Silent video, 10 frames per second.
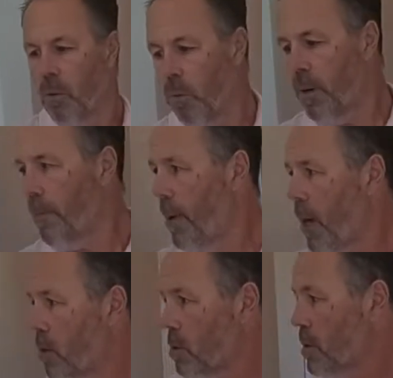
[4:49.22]
What
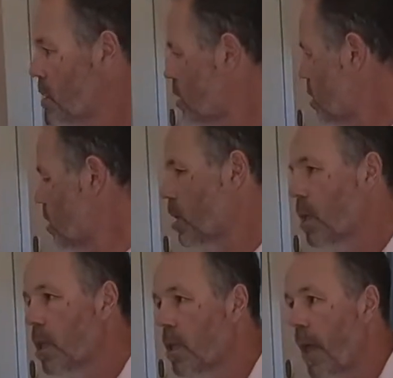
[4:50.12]
about
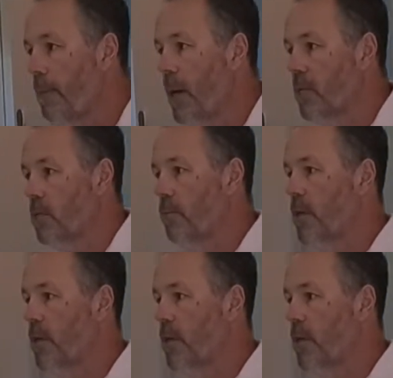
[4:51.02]
that master